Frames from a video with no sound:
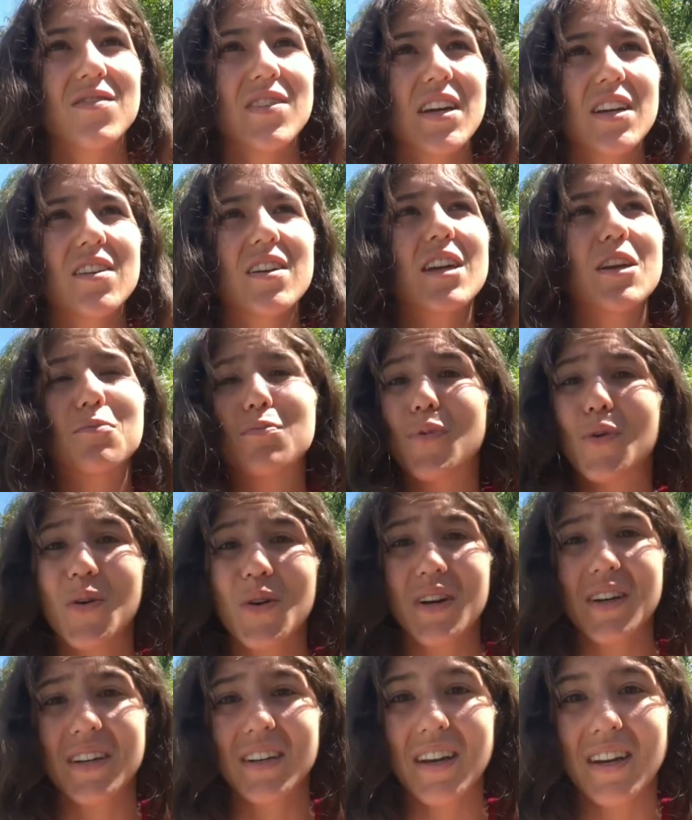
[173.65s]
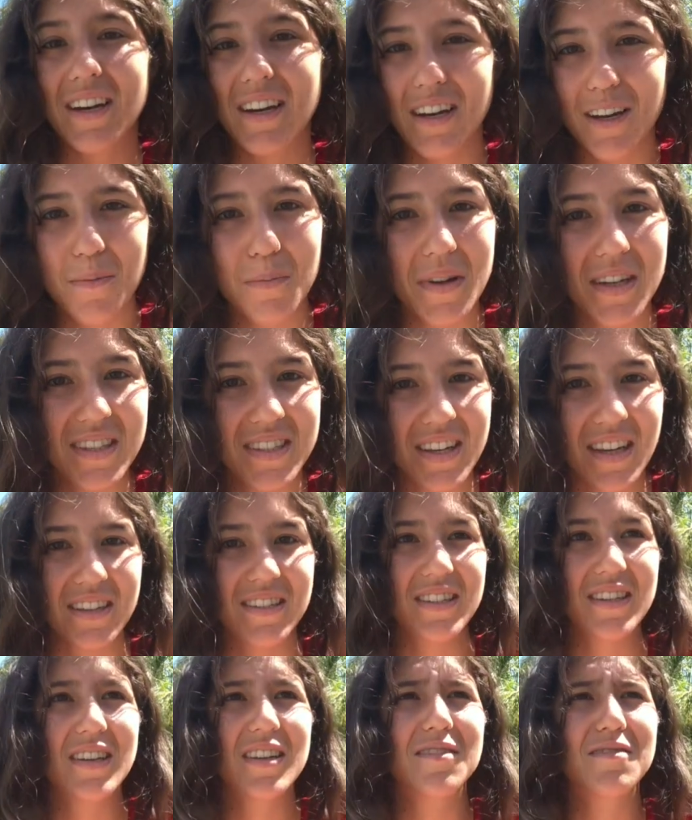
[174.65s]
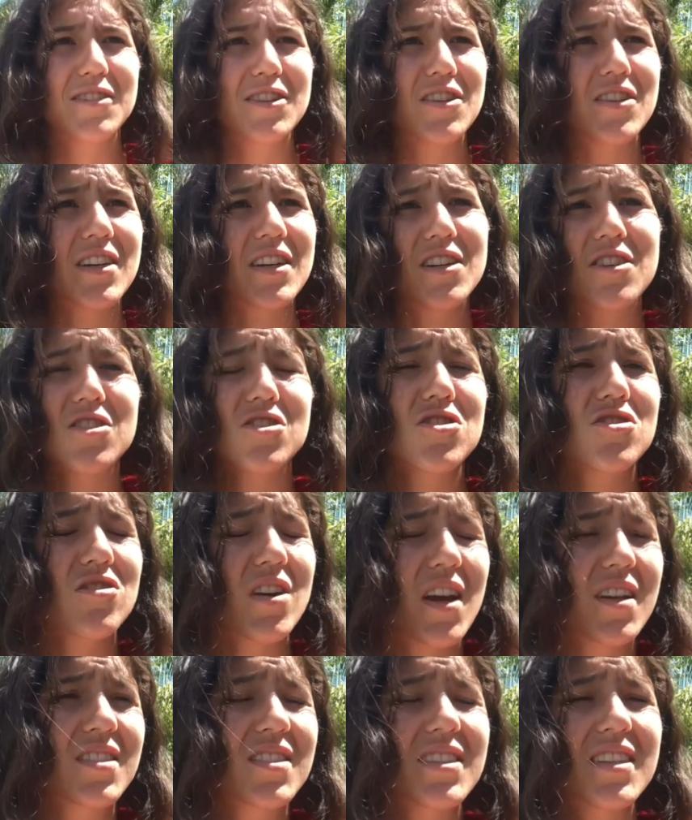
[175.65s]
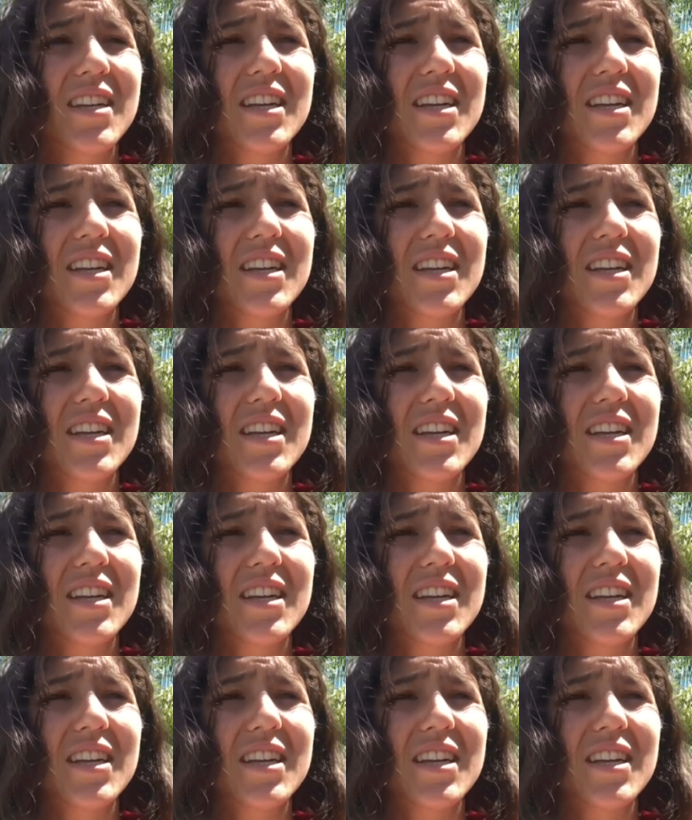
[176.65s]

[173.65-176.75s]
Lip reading: very important and it can be sensitive during stress.